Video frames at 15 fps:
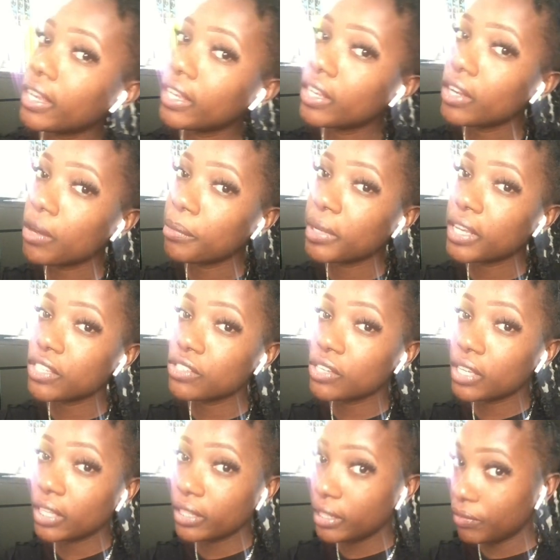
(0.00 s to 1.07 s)
You know, because you
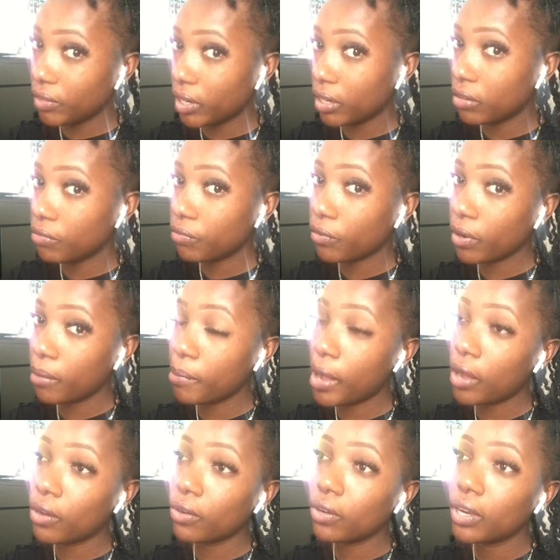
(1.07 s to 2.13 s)
can leave it in for
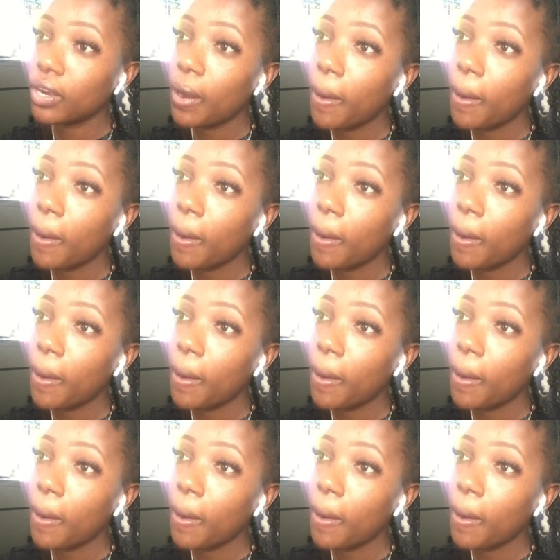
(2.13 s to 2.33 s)
about